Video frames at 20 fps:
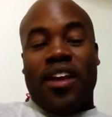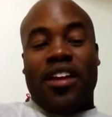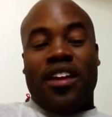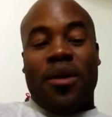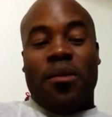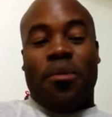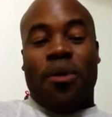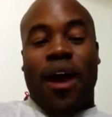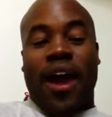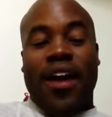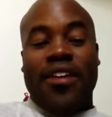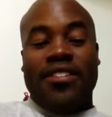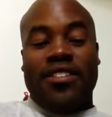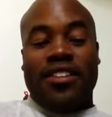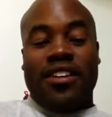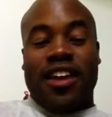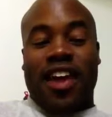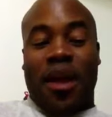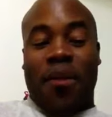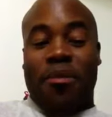
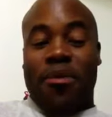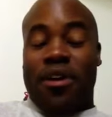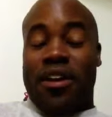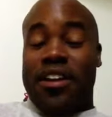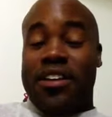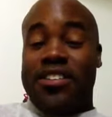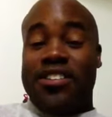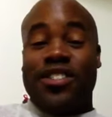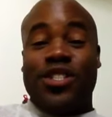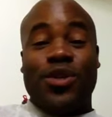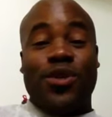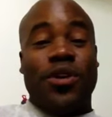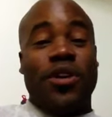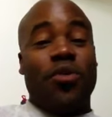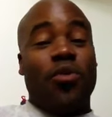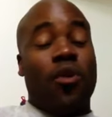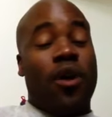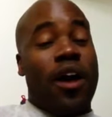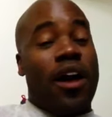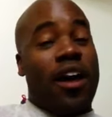Nebraska. Gabriella is
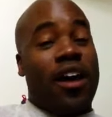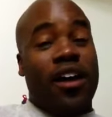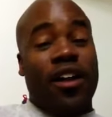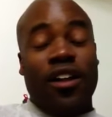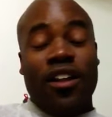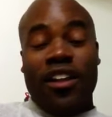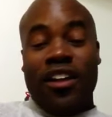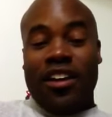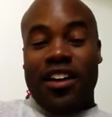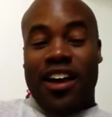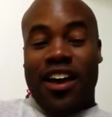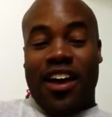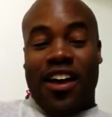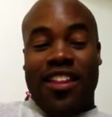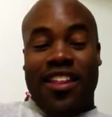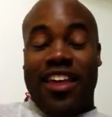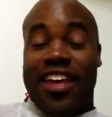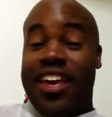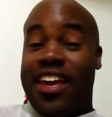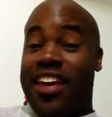doing well.
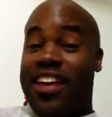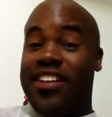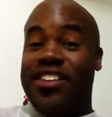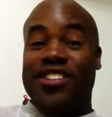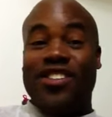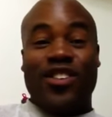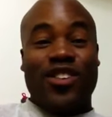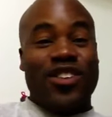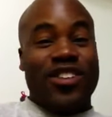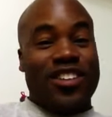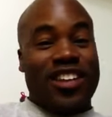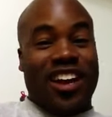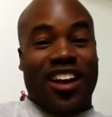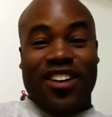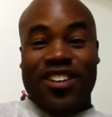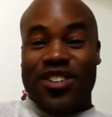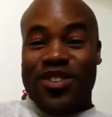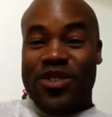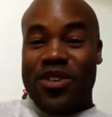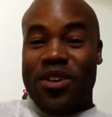The kids are
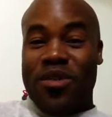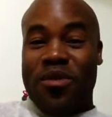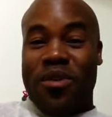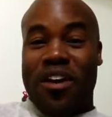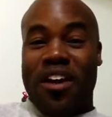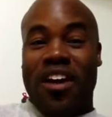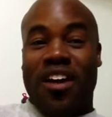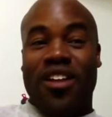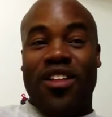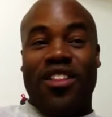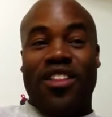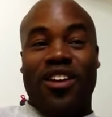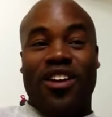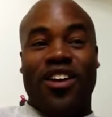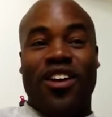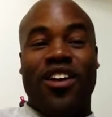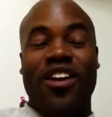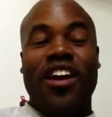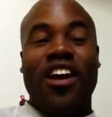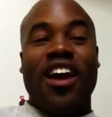doing well.
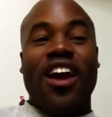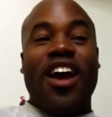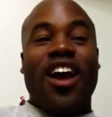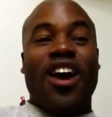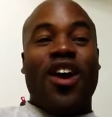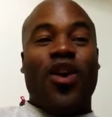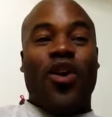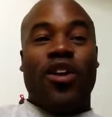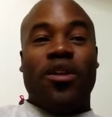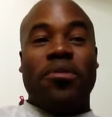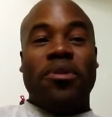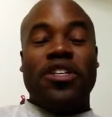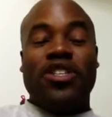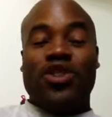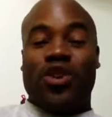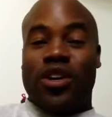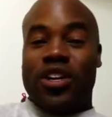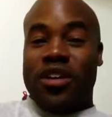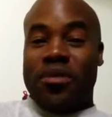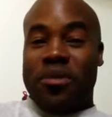They're going to be
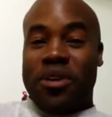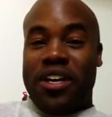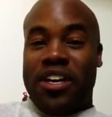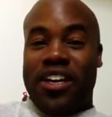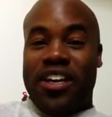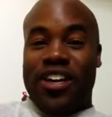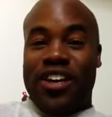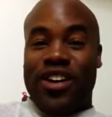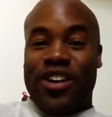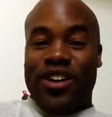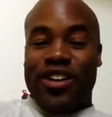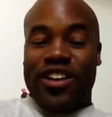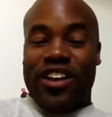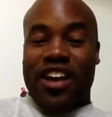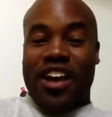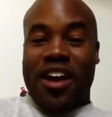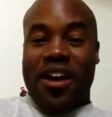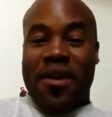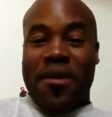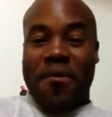joining me here
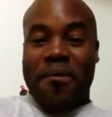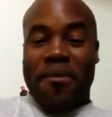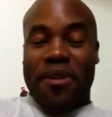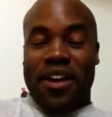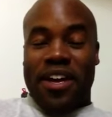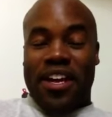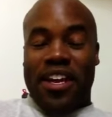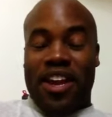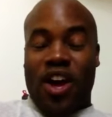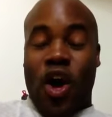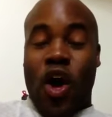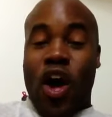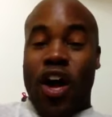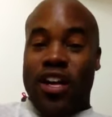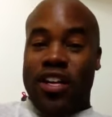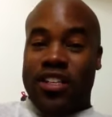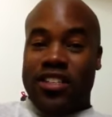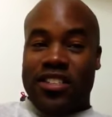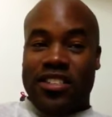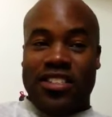in
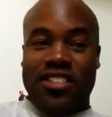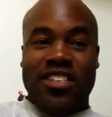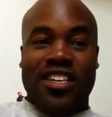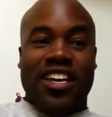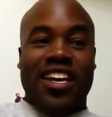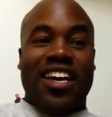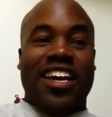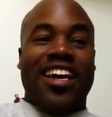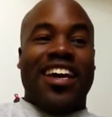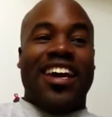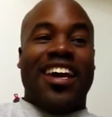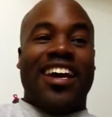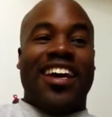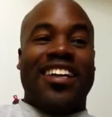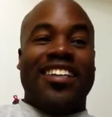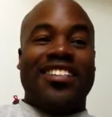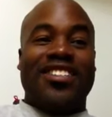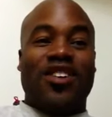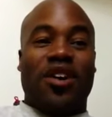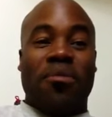August.
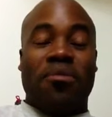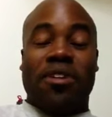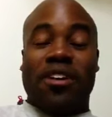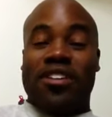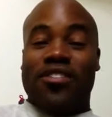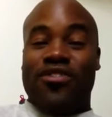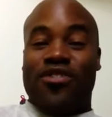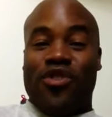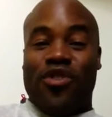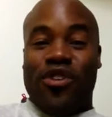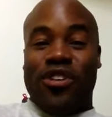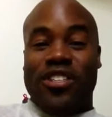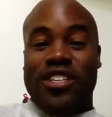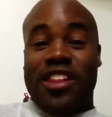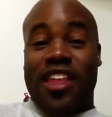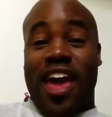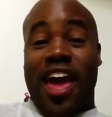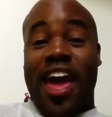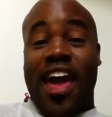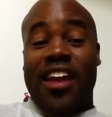And so I'm looking forward to
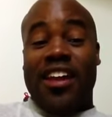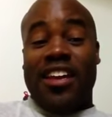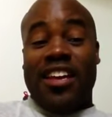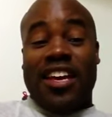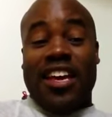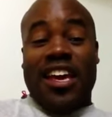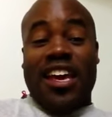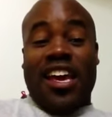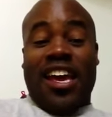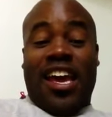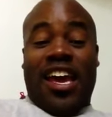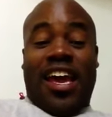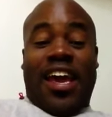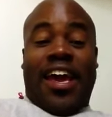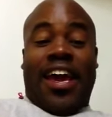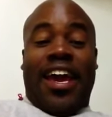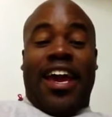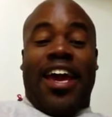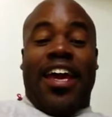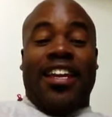that.
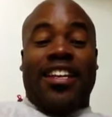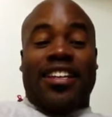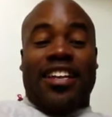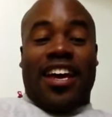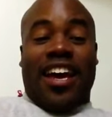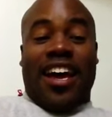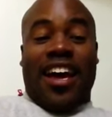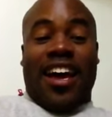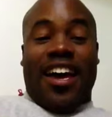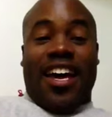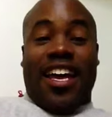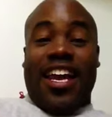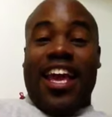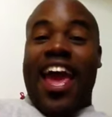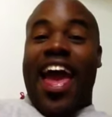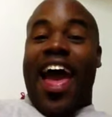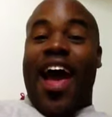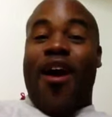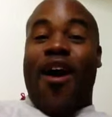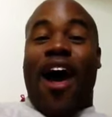And
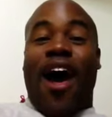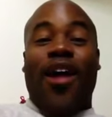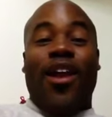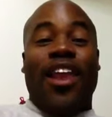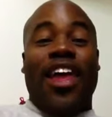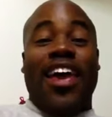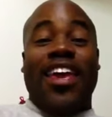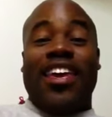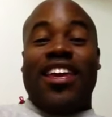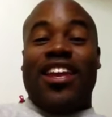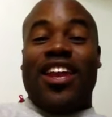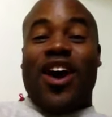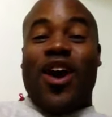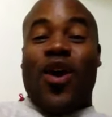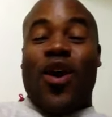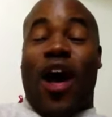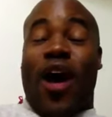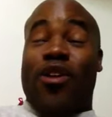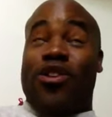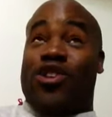anyhow, I'll let you
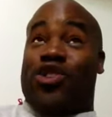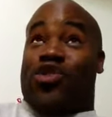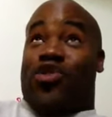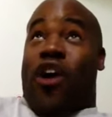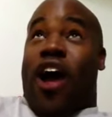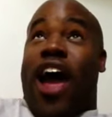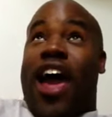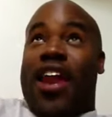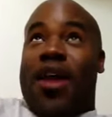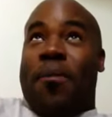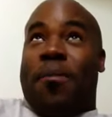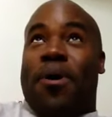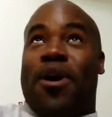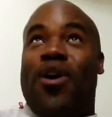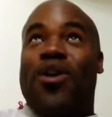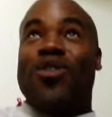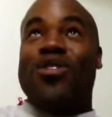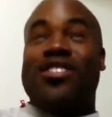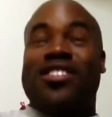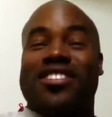know. I'll try to
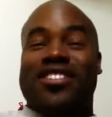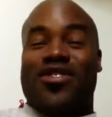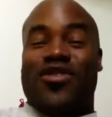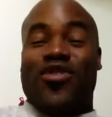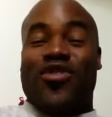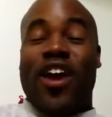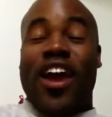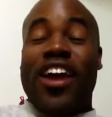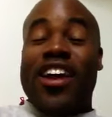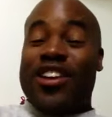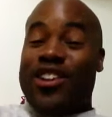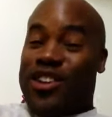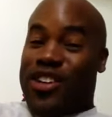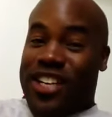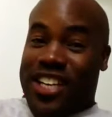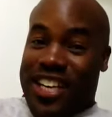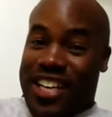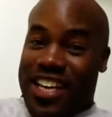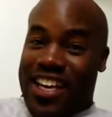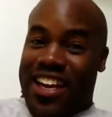post
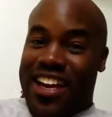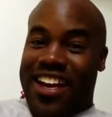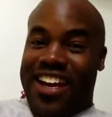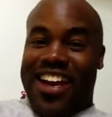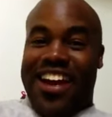regularly.